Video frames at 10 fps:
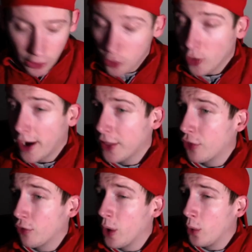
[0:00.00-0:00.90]
dry
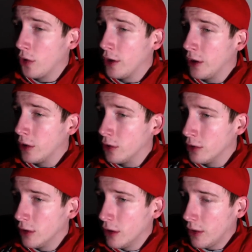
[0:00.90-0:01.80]
throat
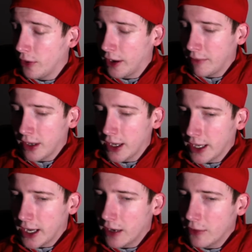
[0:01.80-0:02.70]
deal that I'm
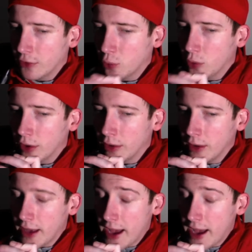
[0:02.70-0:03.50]
getting out of this one,